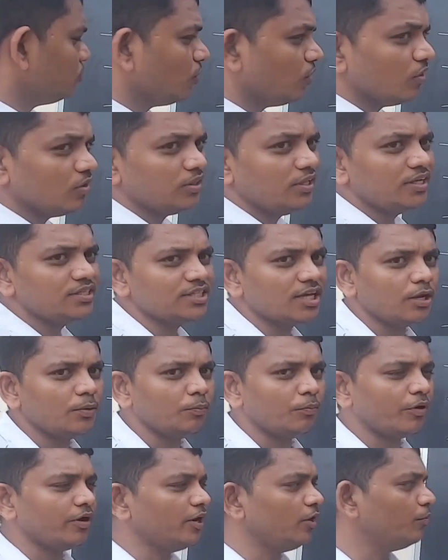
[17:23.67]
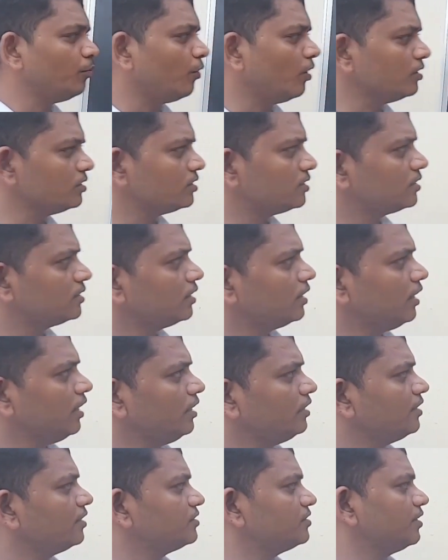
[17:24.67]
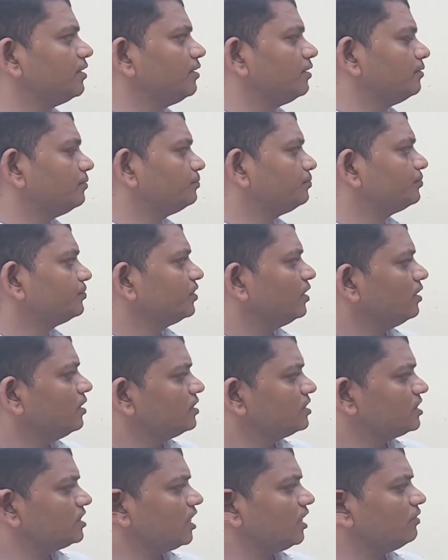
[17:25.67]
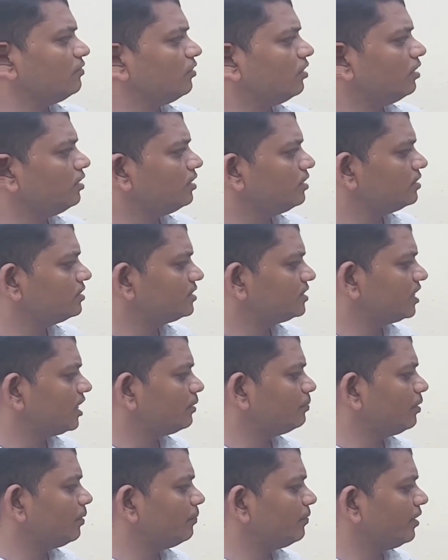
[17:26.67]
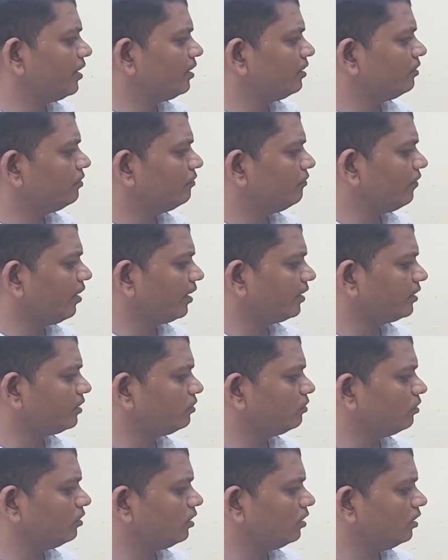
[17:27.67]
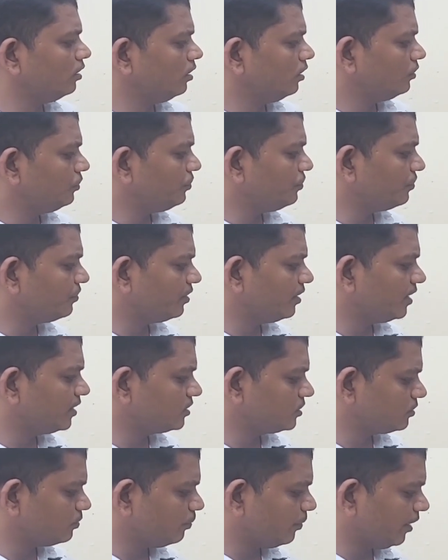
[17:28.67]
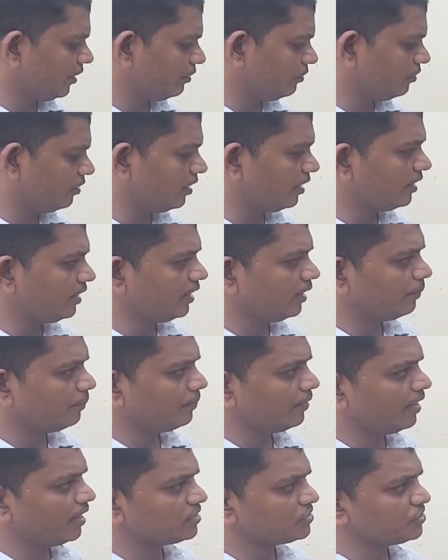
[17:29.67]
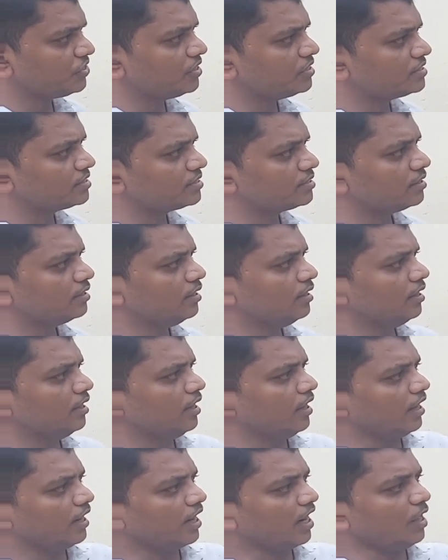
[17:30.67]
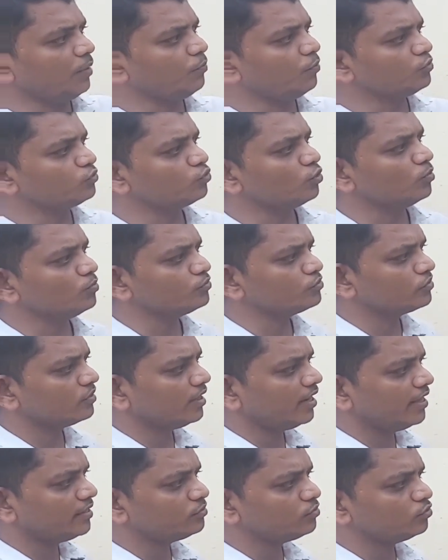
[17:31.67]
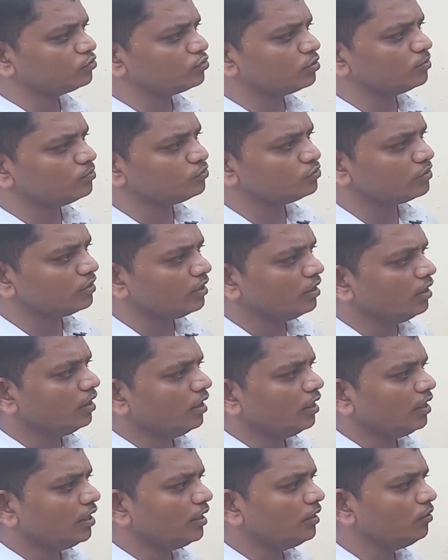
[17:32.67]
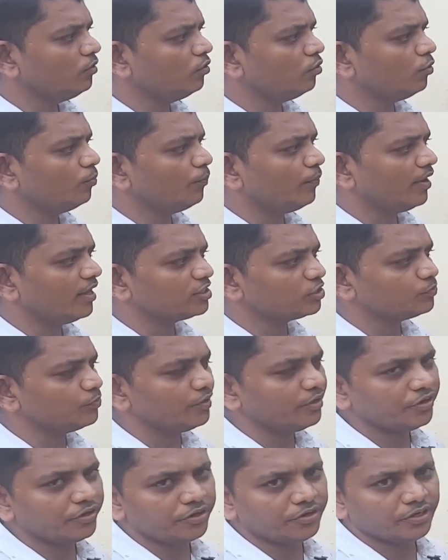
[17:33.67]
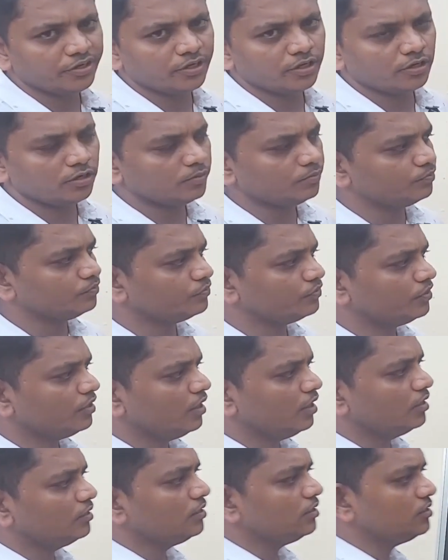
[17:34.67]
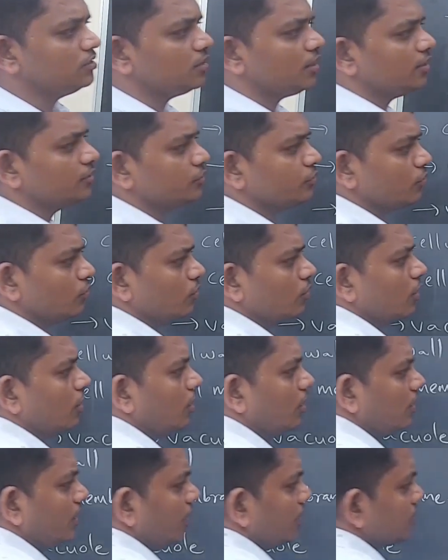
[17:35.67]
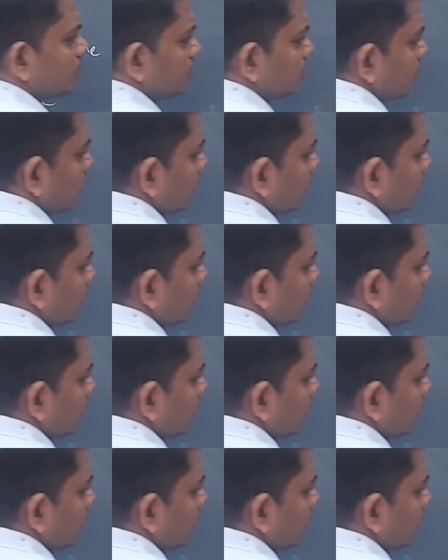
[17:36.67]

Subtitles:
so these are important parts in the cell: cell wall, cell membrane, vacuole, nucleus, mitochondria, plastids, ribosomes, lysosomes, endoplasmic reticulum. This is also called as